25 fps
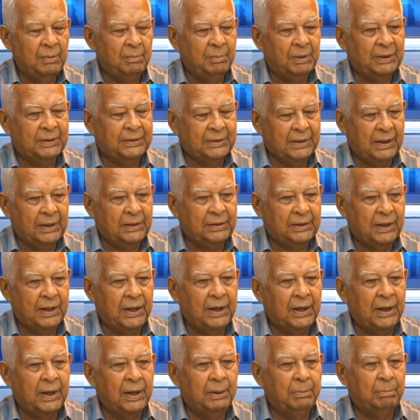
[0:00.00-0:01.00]
but
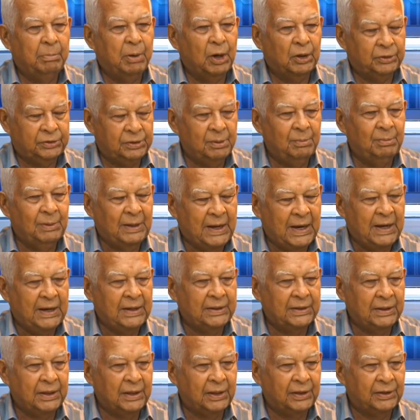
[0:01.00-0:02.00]
the bottom
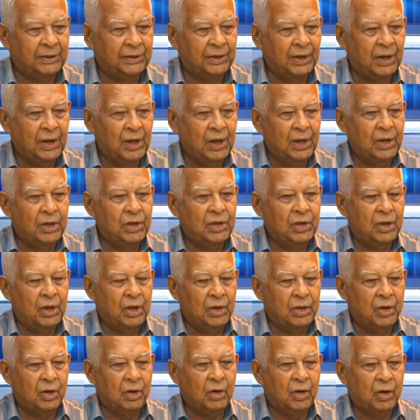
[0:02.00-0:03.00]
line is
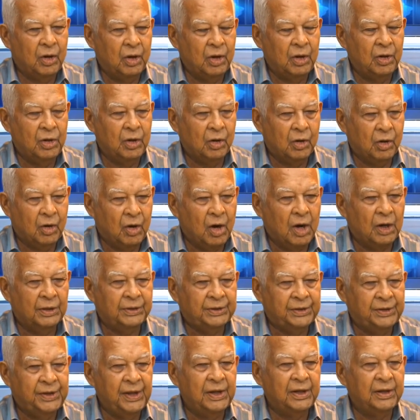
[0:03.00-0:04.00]
you
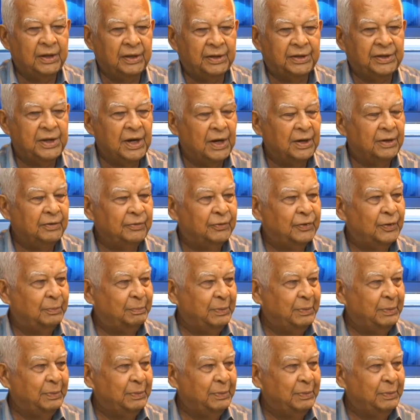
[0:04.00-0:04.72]
got things done for